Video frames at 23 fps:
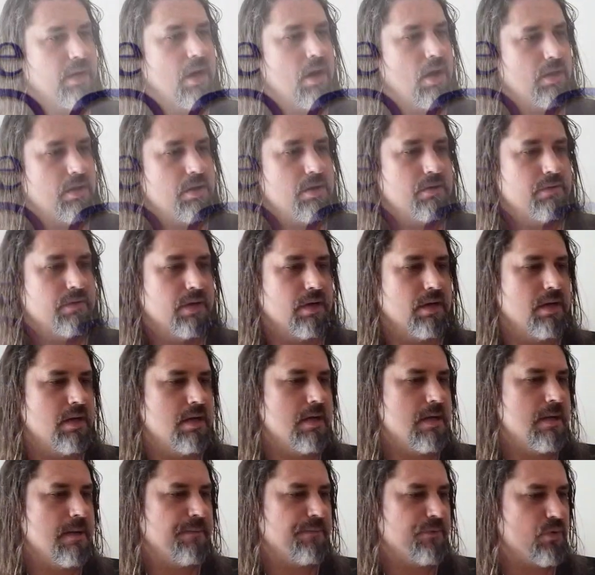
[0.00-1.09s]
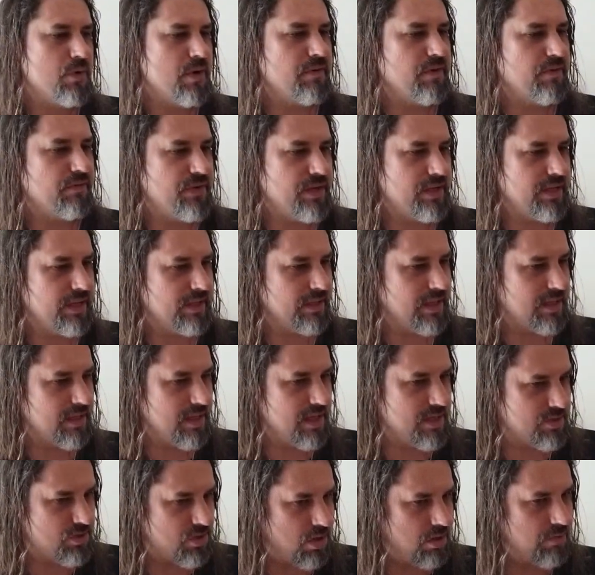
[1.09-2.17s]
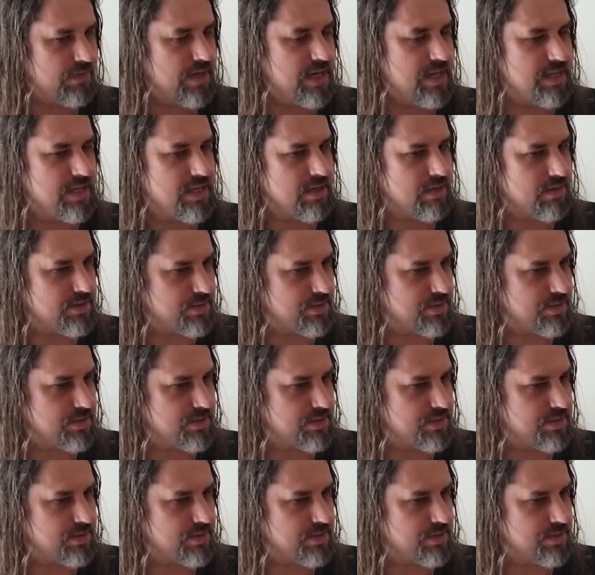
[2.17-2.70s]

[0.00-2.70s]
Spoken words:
all over. We have a feeling like it's already there.